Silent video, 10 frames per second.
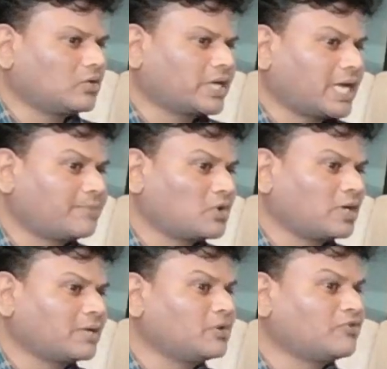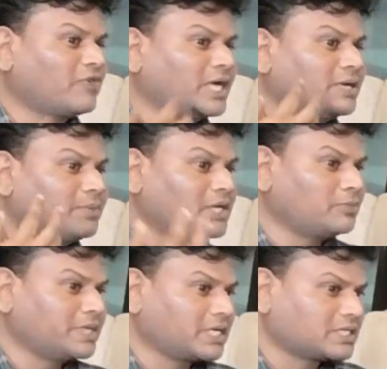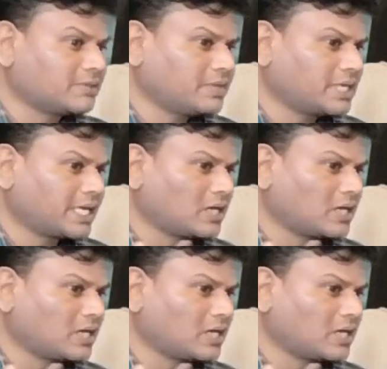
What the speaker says: okay, I'm not able to find a B2B customer,